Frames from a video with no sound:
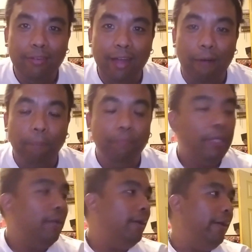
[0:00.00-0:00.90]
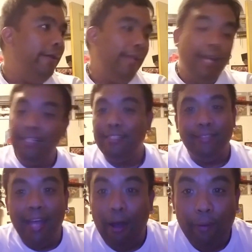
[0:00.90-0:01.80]
Now,
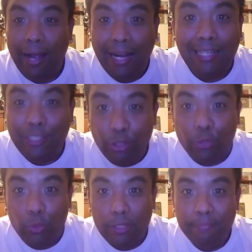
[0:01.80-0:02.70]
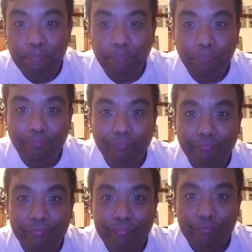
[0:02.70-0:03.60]
as usual,
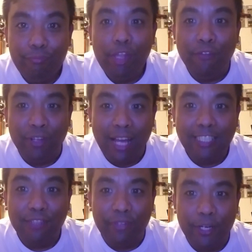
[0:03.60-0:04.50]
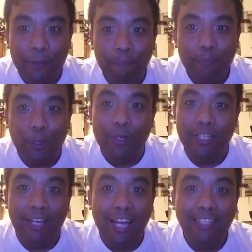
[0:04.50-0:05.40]
if you like this video, go
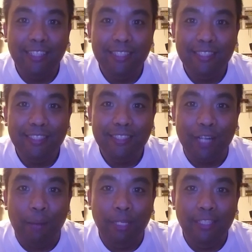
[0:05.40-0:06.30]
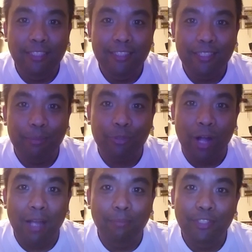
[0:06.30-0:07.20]
ahead and like, comment,
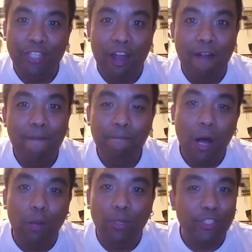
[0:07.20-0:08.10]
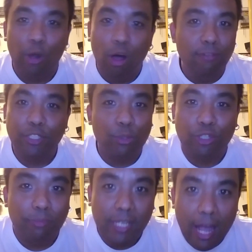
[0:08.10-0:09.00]
subscribe, share, follow us on all of our
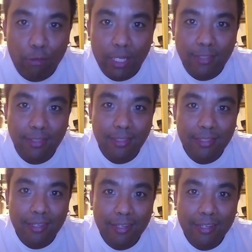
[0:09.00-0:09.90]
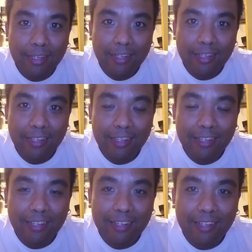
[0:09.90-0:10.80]
social media outlets.
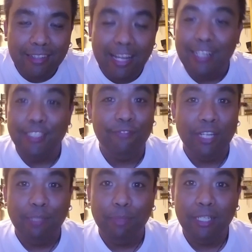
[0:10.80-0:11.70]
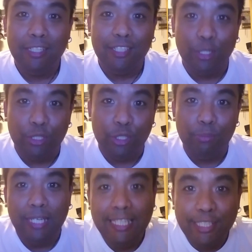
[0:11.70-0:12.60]
That is Facebook,
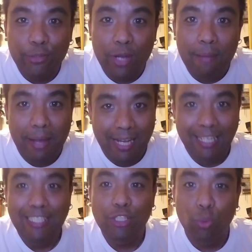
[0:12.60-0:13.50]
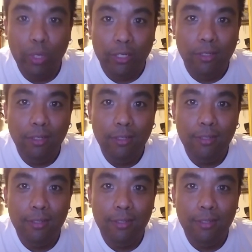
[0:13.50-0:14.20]
YouTube, Instagram, and Twitter.